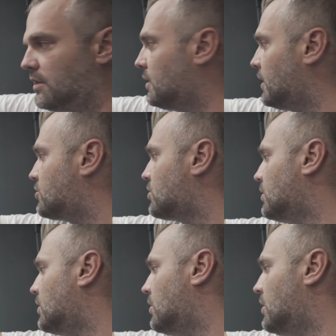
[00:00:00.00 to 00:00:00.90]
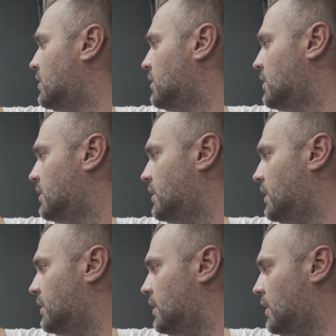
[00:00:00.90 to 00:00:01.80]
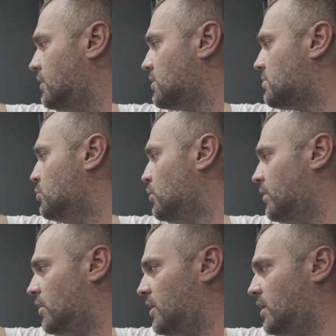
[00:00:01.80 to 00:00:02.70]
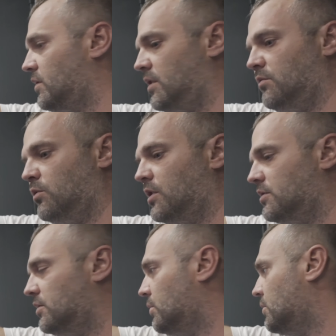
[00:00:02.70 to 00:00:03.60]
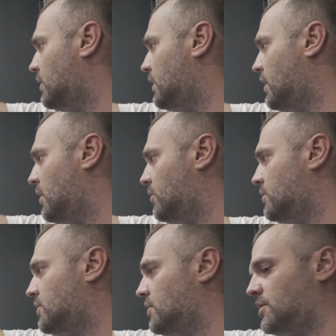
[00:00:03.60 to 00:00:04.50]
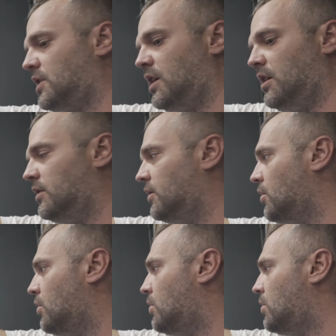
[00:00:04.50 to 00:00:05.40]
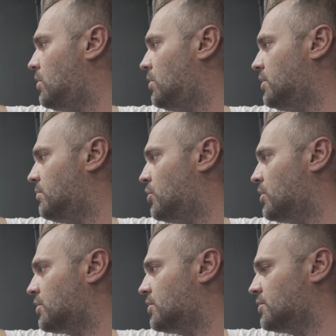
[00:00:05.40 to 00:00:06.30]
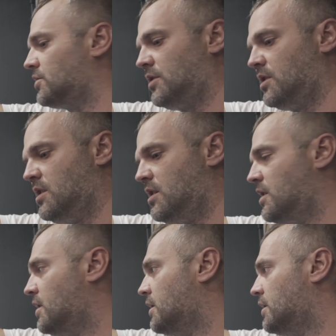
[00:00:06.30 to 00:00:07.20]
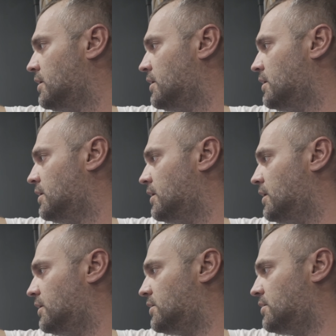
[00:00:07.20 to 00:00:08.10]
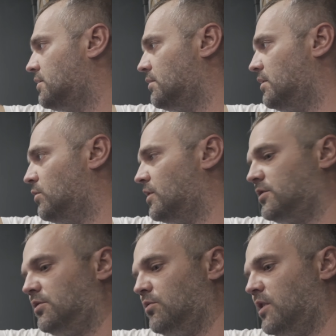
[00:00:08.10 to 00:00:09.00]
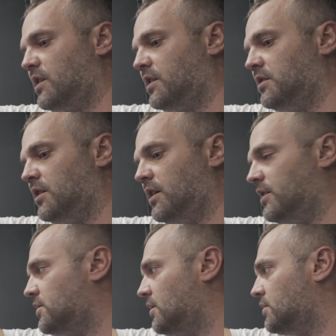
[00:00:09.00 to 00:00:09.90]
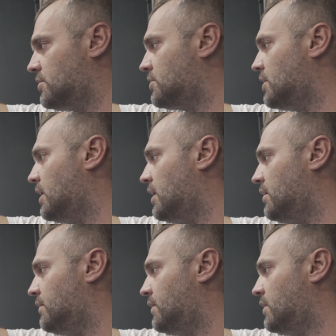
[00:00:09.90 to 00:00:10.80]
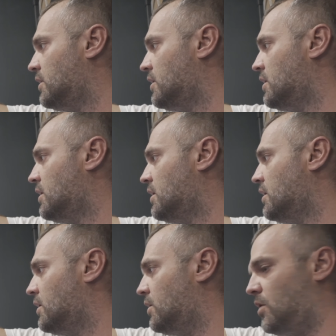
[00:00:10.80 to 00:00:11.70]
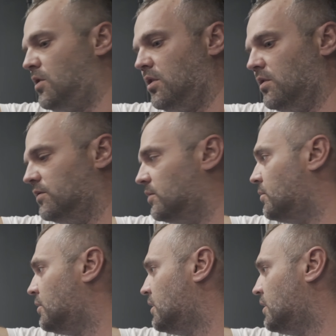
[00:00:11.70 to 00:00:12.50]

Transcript: I turn it on, and then I just move it around, and it's doing right now is just scanning all the markers. It wants to recognize and save all of them.